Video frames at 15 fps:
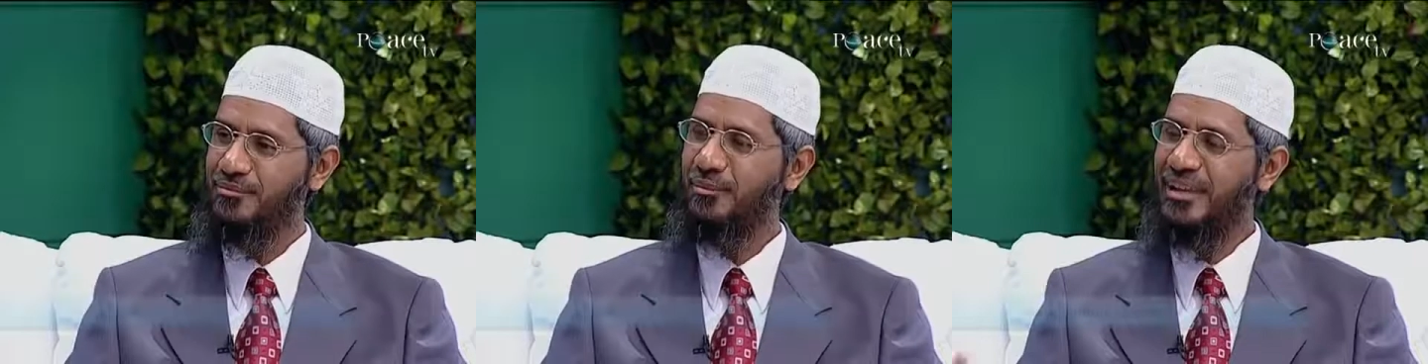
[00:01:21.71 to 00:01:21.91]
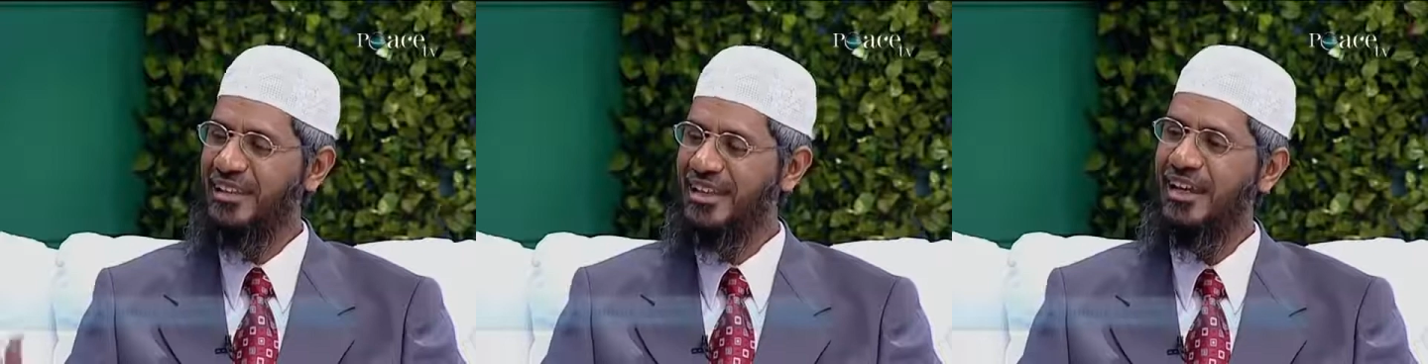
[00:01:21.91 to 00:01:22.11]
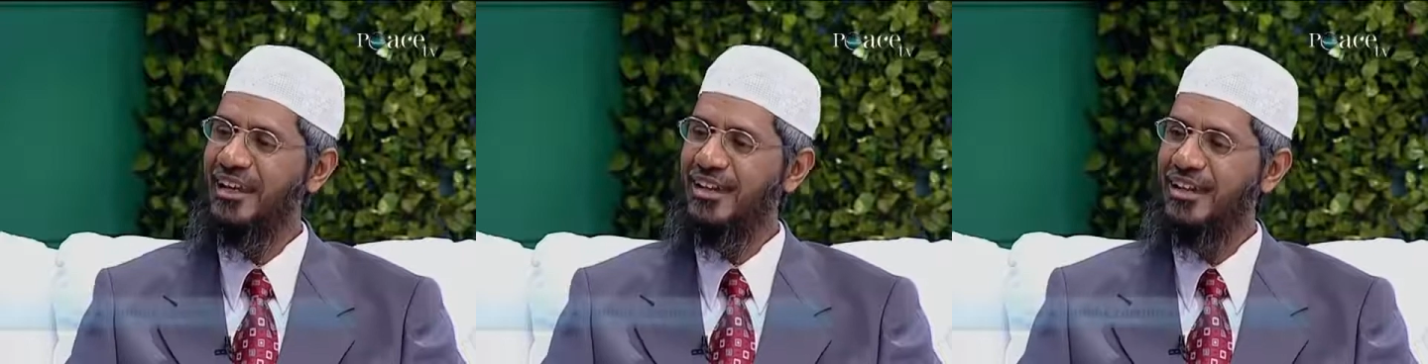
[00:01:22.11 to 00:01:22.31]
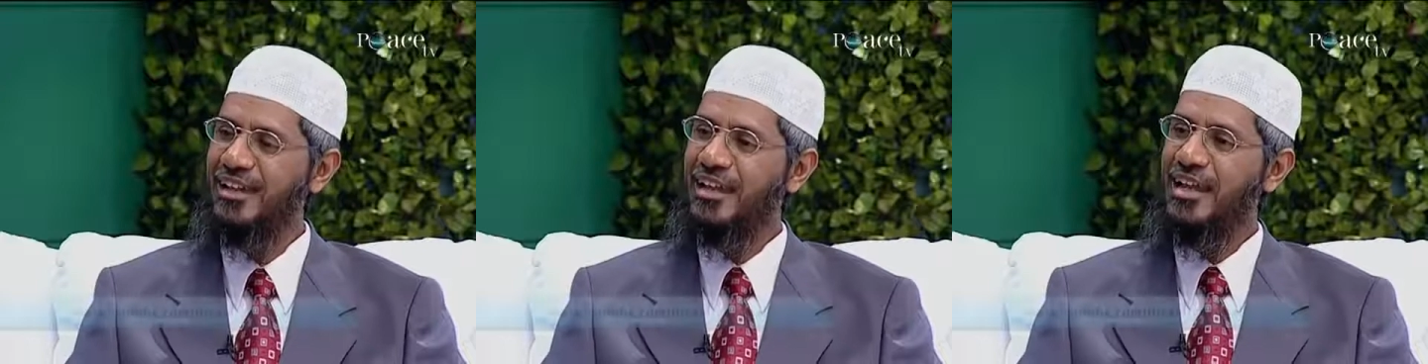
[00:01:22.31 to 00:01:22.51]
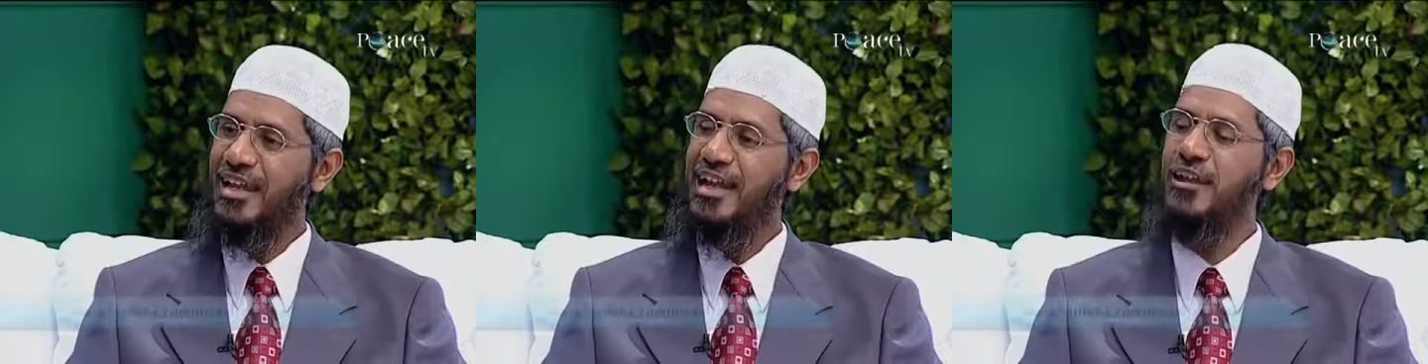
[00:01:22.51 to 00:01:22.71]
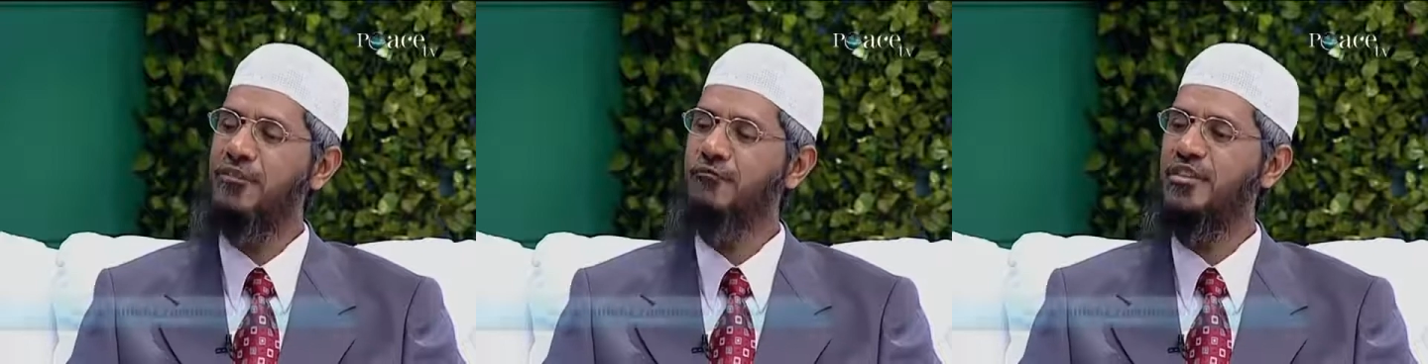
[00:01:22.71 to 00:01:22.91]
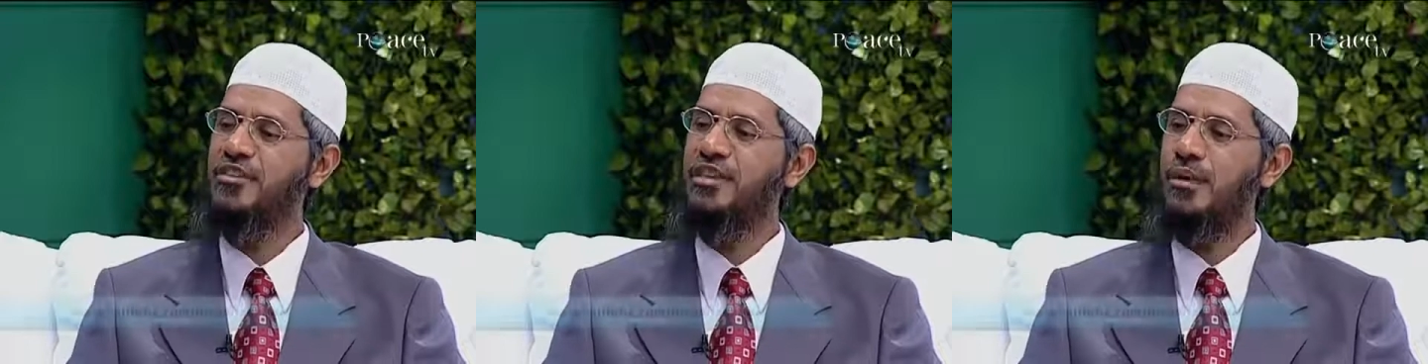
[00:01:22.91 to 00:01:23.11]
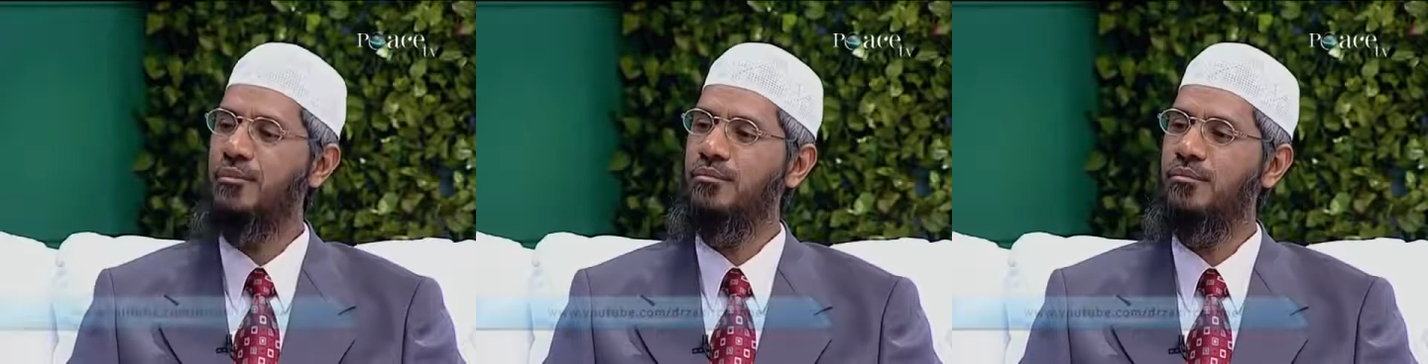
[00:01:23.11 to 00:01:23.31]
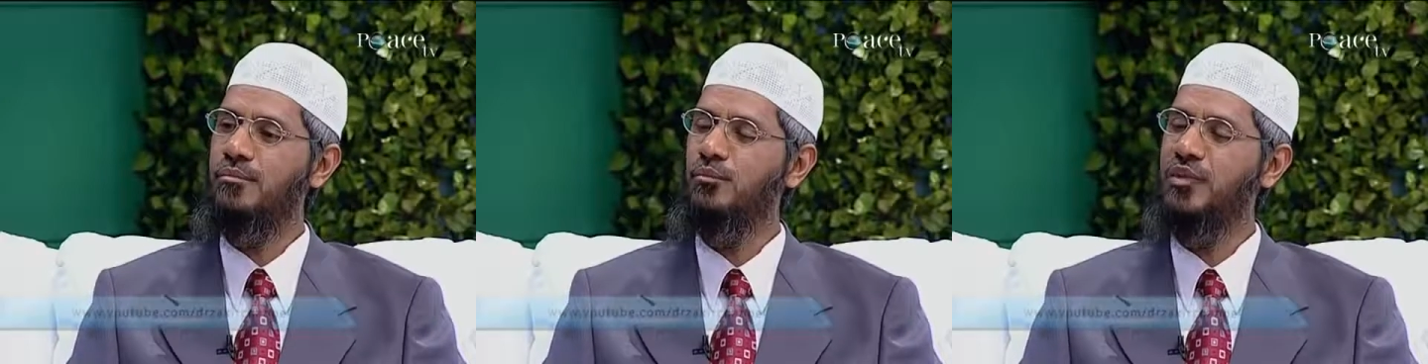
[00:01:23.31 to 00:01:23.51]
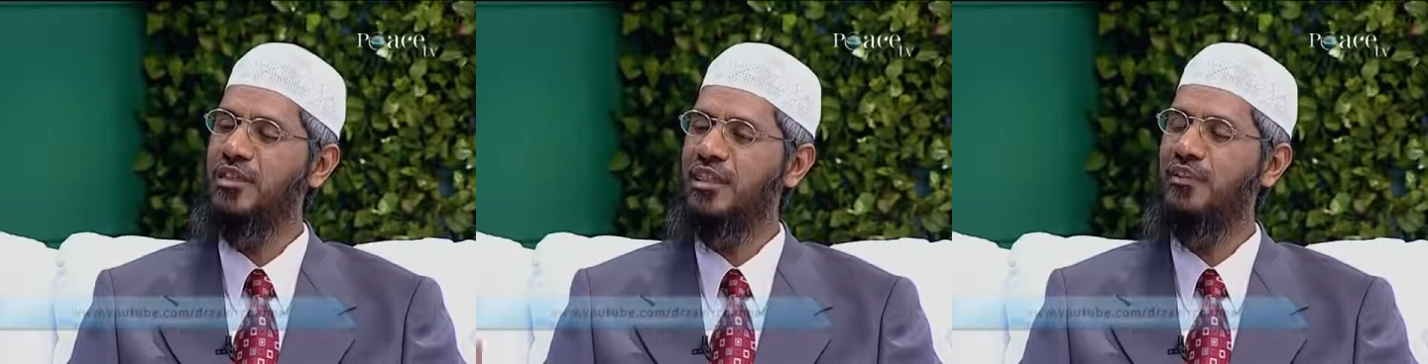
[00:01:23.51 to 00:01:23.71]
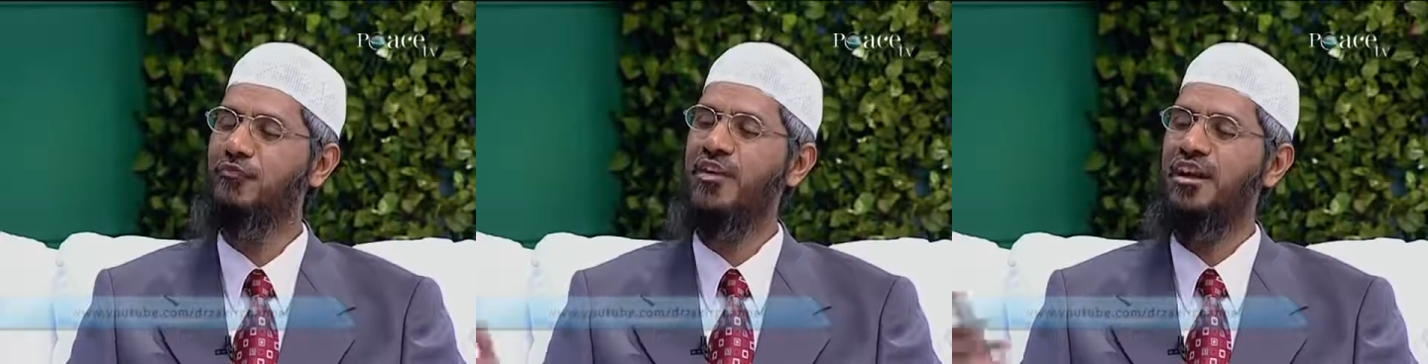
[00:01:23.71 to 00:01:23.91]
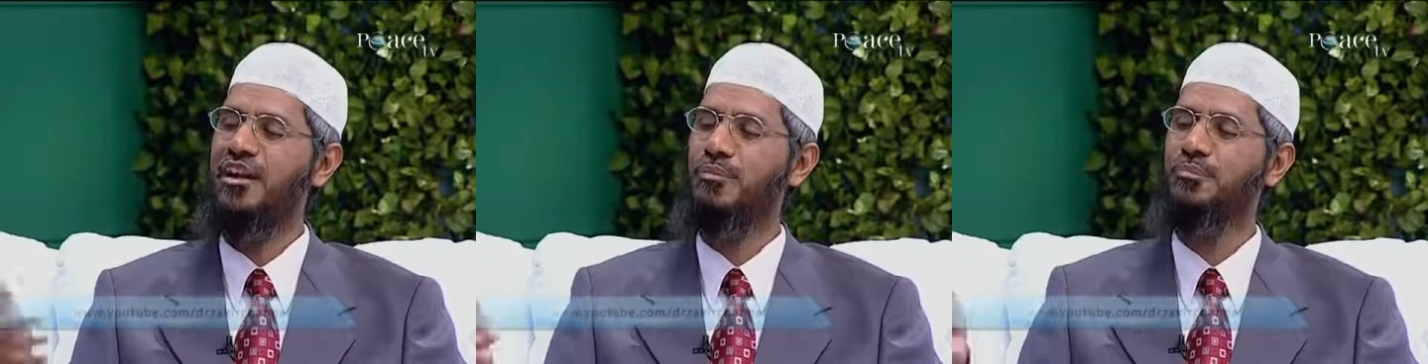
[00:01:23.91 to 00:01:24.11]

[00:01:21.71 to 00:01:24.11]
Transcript: But yet, live with them with love and